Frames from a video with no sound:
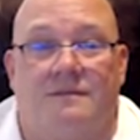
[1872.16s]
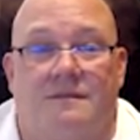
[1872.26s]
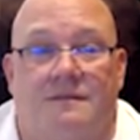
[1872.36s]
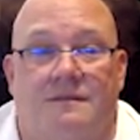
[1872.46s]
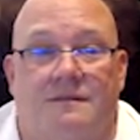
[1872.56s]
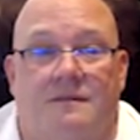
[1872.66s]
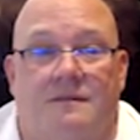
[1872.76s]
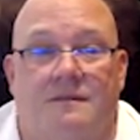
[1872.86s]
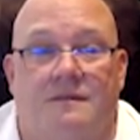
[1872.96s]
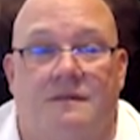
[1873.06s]

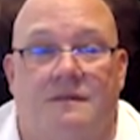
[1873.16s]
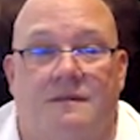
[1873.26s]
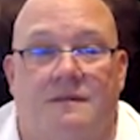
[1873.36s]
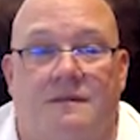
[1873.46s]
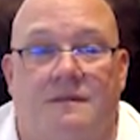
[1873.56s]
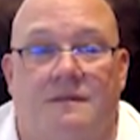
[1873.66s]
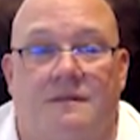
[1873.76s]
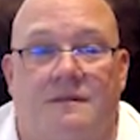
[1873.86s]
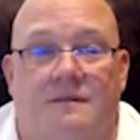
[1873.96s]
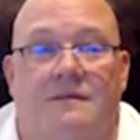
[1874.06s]

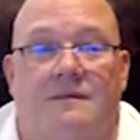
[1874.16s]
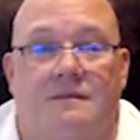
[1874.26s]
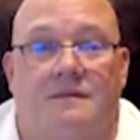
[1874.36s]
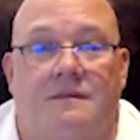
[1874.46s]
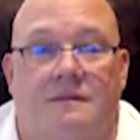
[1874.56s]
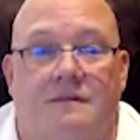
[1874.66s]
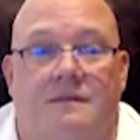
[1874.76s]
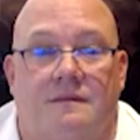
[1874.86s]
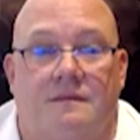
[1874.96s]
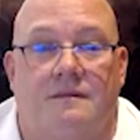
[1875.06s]

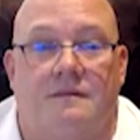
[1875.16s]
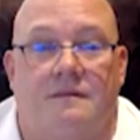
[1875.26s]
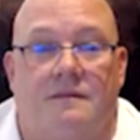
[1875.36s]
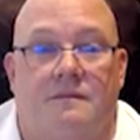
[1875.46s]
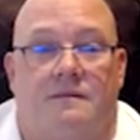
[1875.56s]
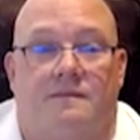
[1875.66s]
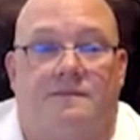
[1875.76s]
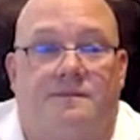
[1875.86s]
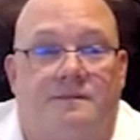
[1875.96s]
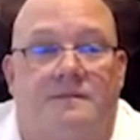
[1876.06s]

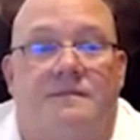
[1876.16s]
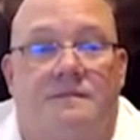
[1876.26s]
The person shown says nothing.